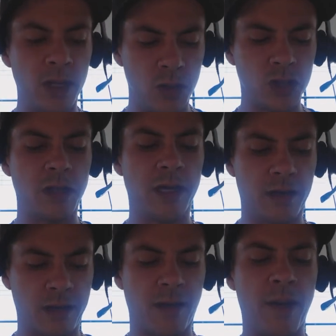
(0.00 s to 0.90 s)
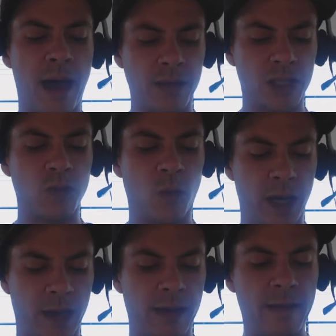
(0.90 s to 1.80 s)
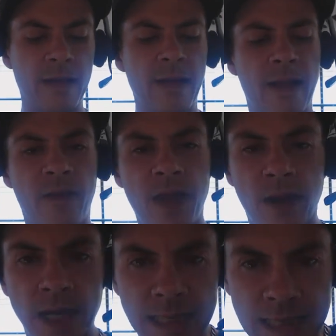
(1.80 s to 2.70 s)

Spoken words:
usually come out swinging. And there it